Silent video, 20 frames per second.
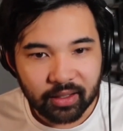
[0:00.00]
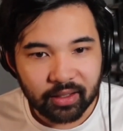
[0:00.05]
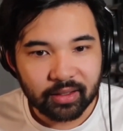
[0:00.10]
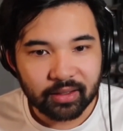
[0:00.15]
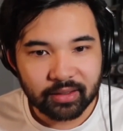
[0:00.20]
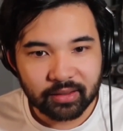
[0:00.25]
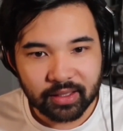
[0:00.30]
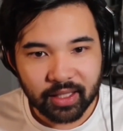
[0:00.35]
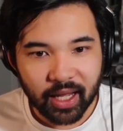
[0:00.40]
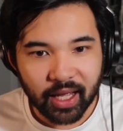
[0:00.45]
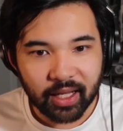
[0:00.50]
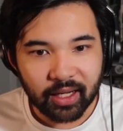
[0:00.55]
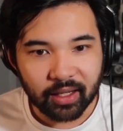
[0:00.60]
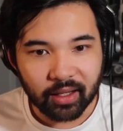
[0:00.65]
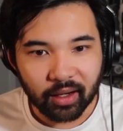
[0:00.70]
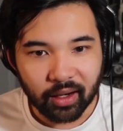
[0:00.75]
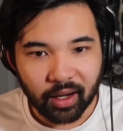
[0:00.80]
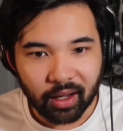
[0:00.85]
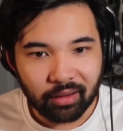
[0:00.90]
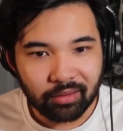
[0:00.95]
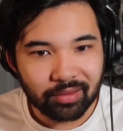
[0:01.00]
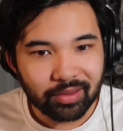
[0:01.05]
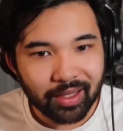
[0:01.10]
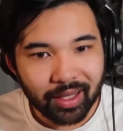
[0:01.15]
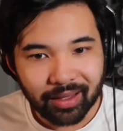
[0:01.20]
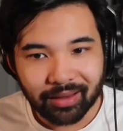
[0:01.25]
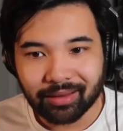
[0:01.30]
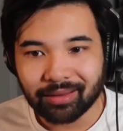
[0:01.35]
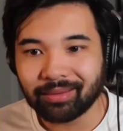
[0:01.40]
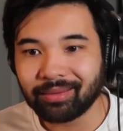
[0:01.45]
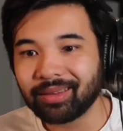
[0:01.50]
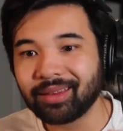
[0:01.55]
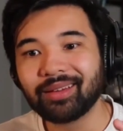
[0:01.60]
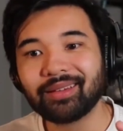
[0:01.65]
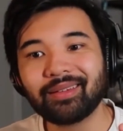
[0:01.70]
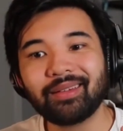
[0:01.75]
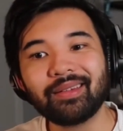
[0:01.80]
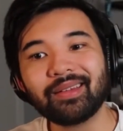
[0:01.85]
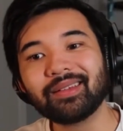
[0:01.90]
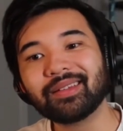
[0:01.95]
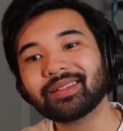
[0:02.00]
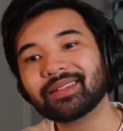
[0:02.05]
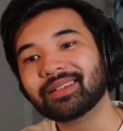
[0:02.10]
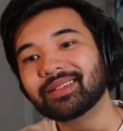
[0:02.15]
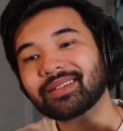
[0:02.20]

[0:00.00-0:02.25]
to edit. I was like, it takes time. This is